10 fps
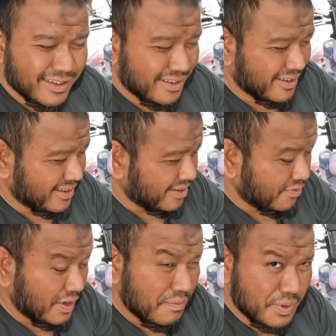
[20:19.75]
the
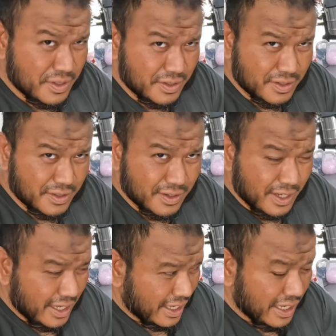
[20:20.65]
frame pieces
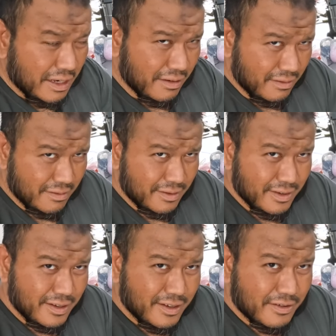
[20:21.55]
in,
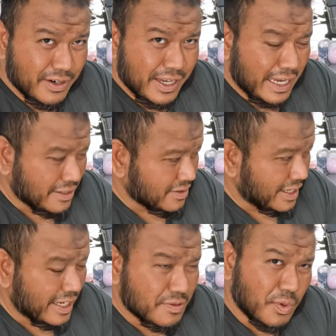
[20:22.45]
right, as
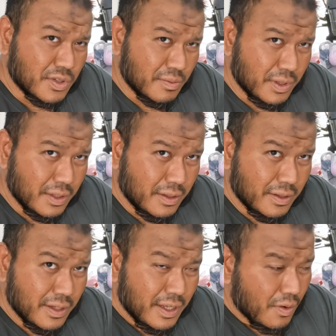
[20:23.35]
tight as possible.
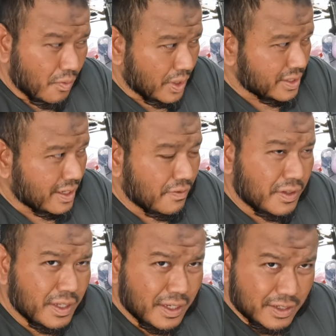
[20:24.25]
Once
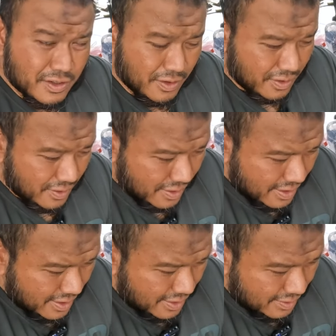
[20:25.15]
everything is
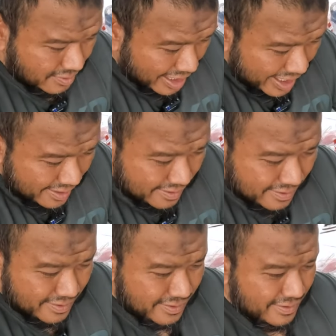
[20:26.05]
tight,
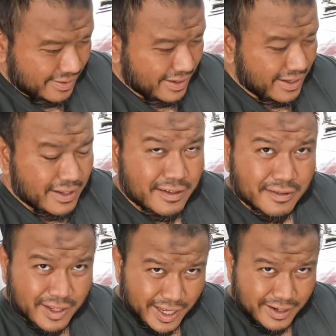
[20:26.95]

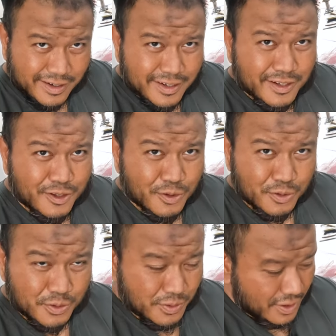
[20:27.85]
then
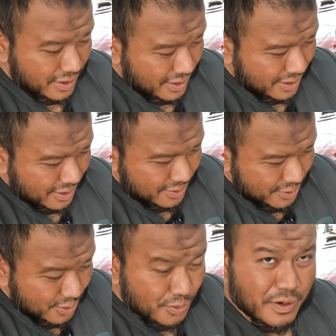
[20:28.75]
you
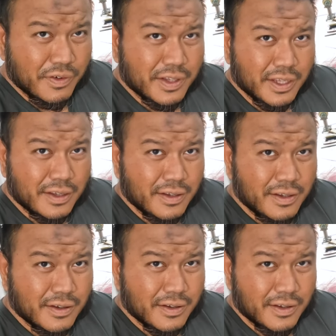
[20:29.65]
screw everything
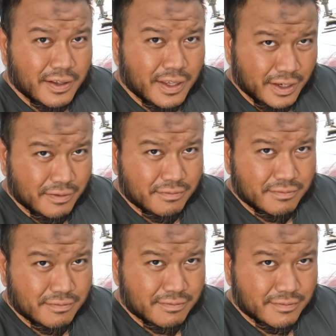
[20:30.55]
in
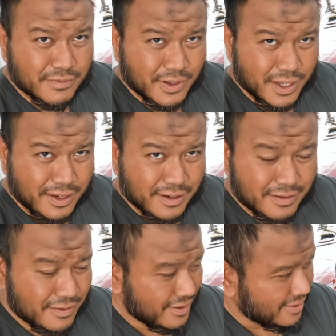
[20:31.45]
okay
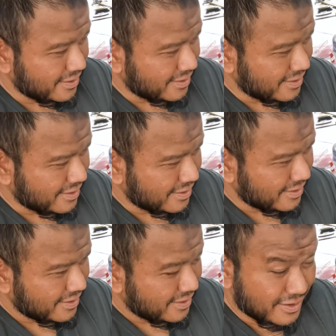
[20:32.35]
the,
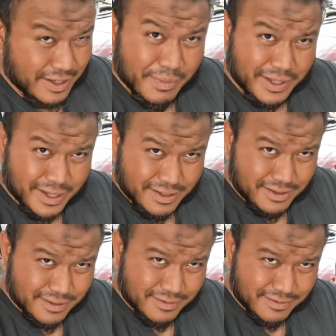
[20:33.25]
does that make sense